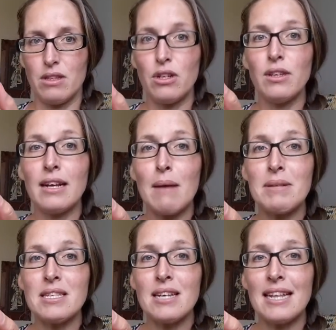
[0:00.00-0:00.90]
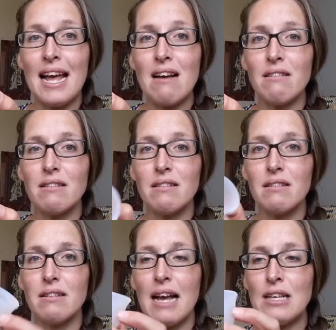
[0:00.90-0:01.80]
turn the cup inside out
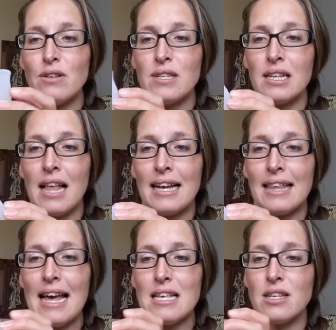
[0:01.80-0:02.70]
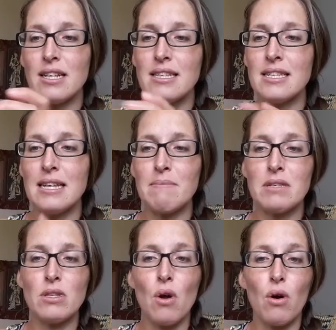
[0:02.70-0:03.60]
and use it like that, so that the
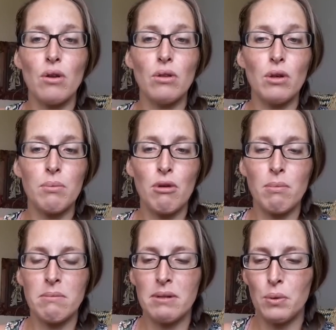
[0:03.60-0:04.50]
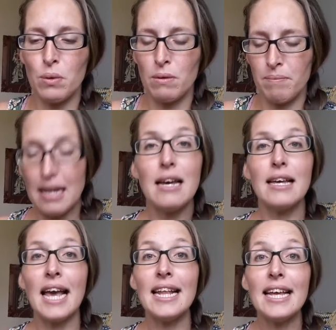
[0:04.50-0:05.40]
stem's not a problem at all.
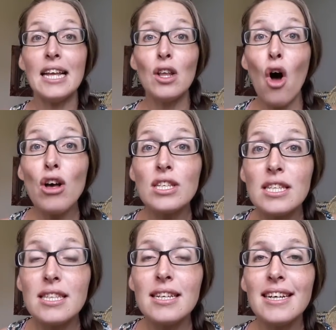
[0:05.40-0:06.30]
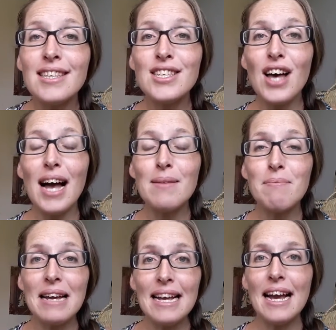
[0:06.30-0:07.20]
Can it get lost inside
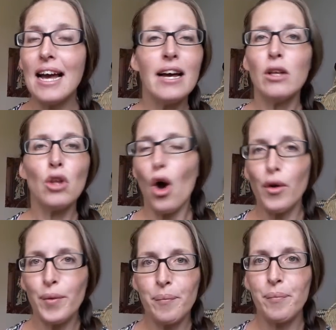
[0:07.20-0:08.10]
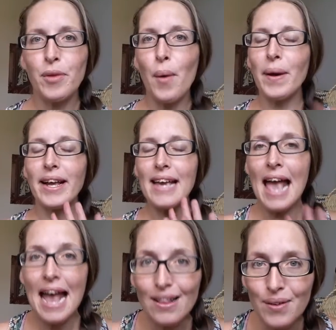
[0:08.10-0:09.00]
me? No, it
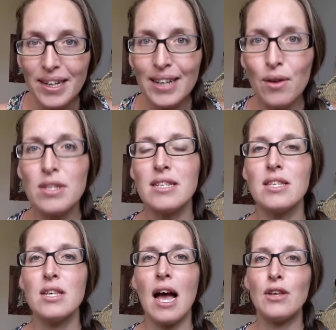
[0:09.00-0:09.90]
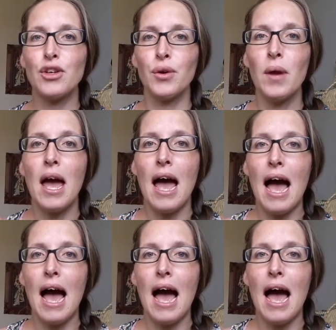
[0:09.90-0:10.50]
cannot get lost inside you.